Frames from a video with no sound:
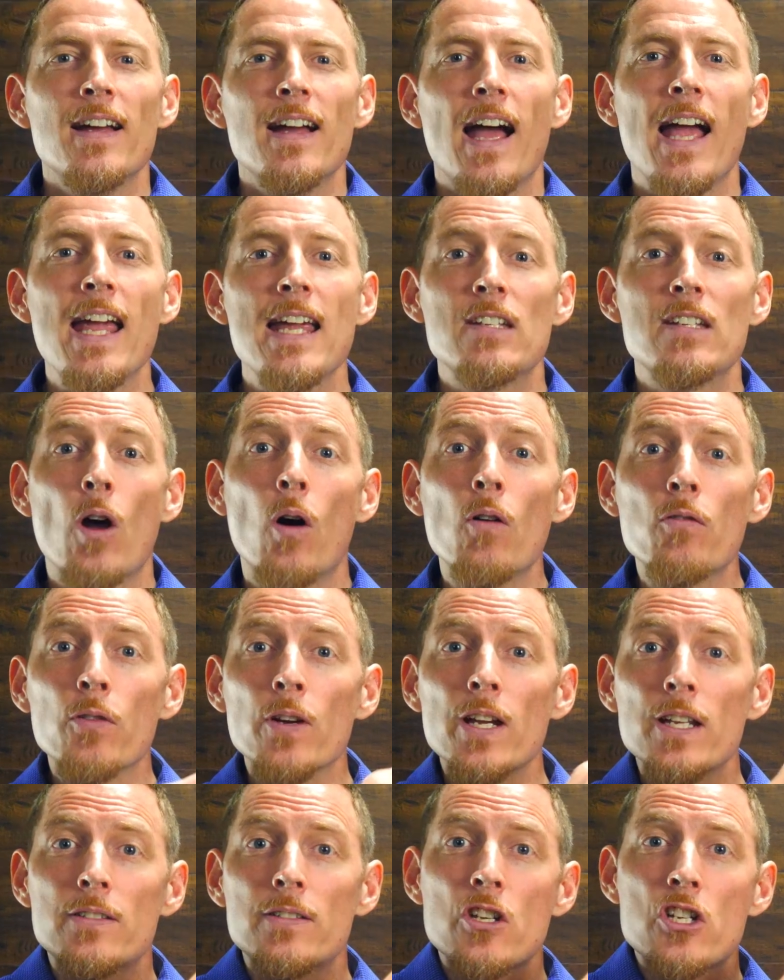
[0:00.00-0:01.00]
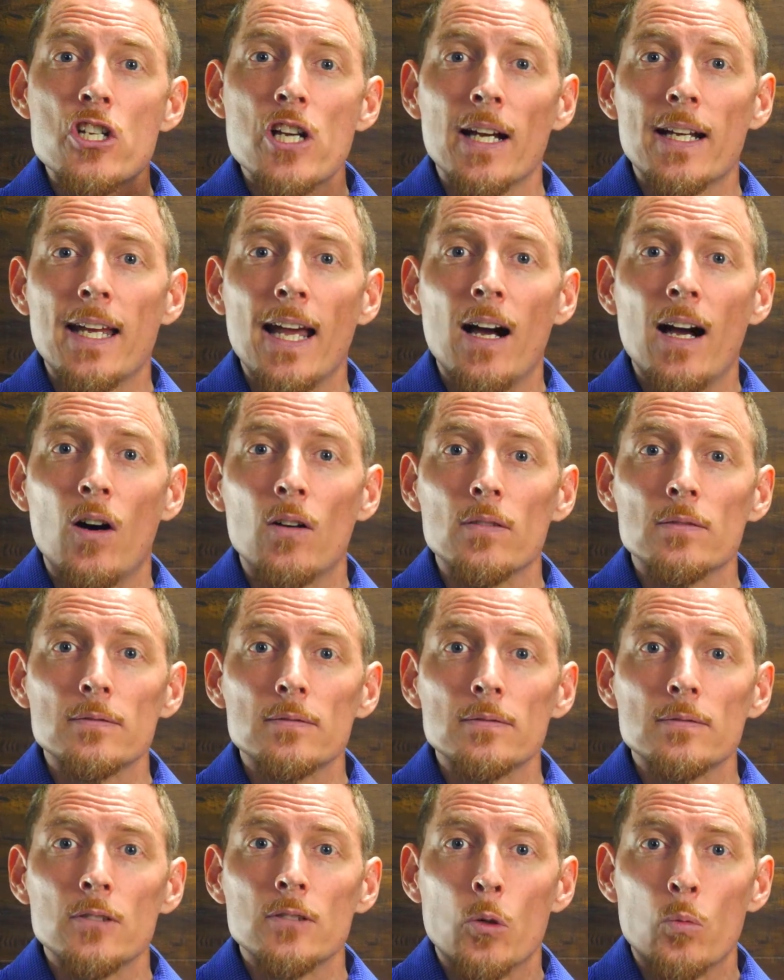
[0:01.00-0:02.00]
Hey, don't forget to check out
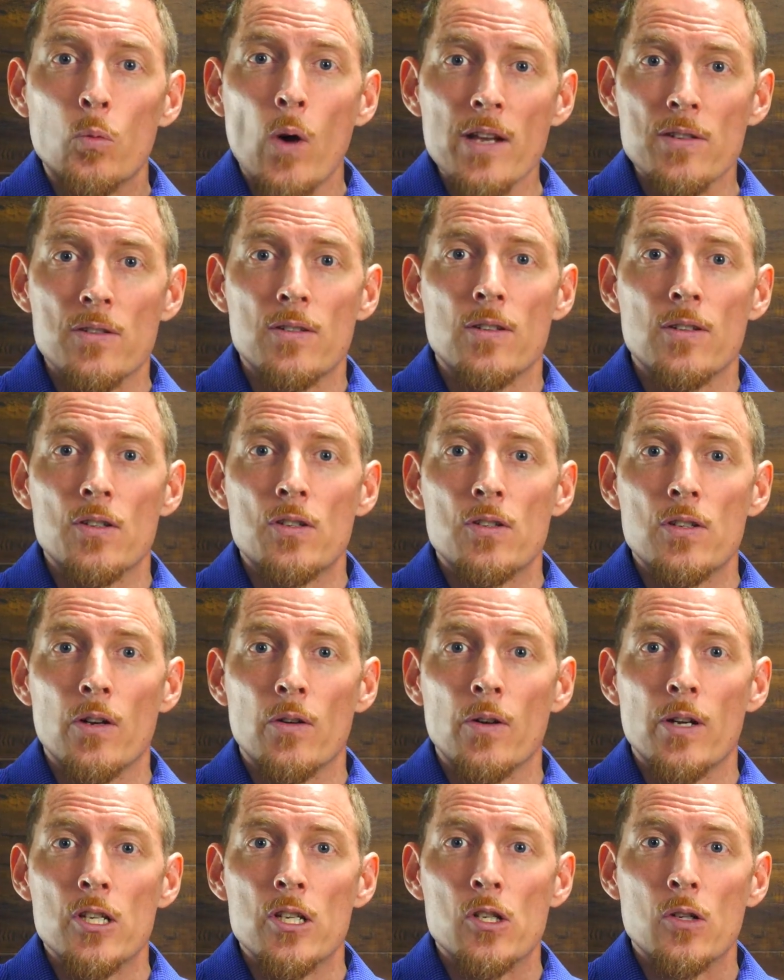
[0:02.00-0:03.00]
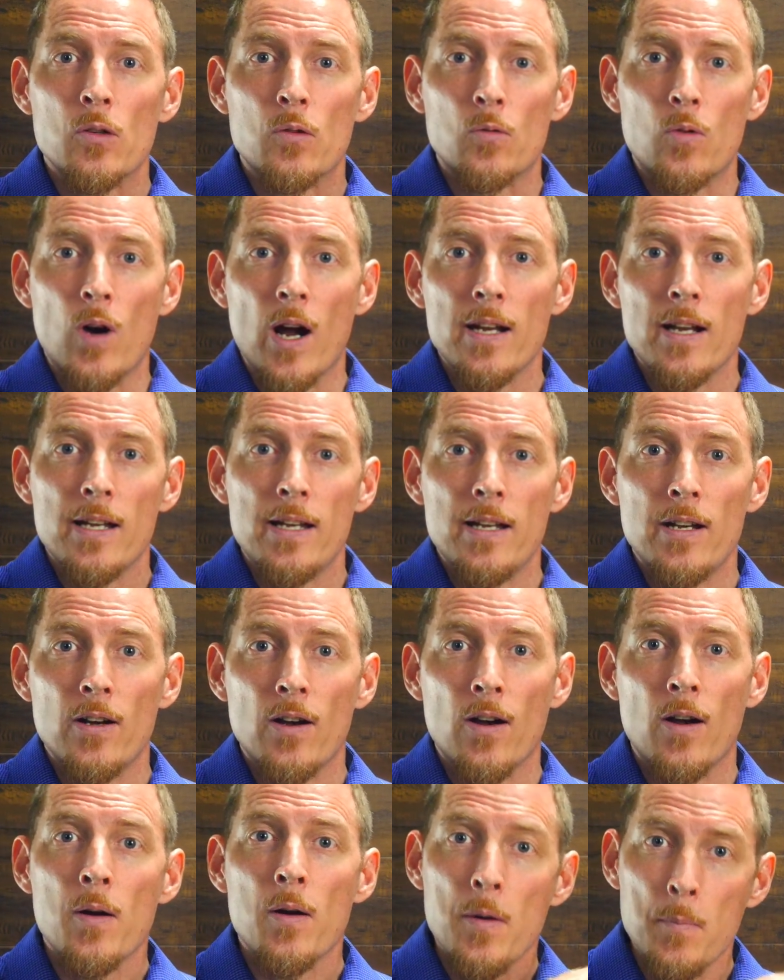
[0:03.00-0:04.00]
the rest of the series right
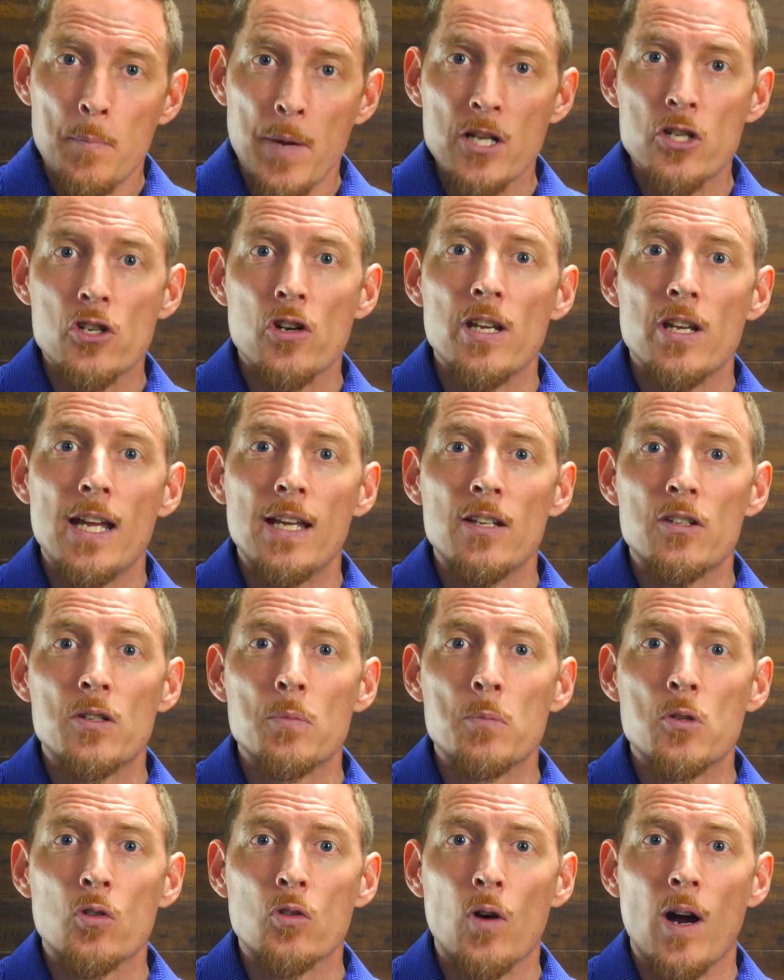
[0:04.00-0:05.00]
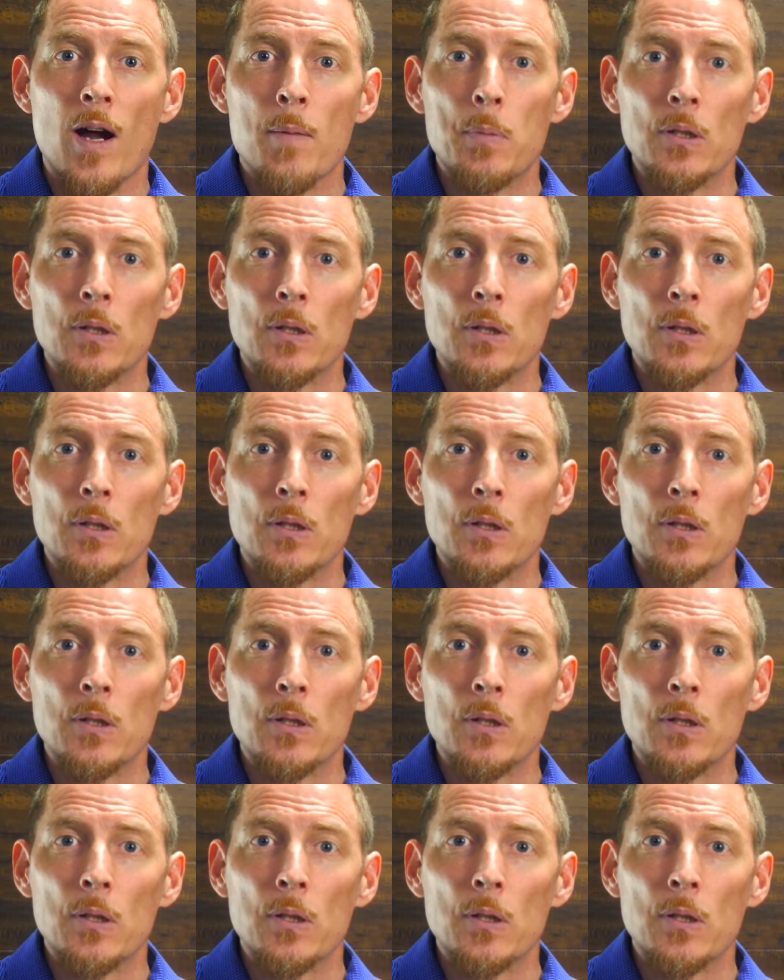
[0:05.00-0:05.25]
here. Make sure you hit subscribe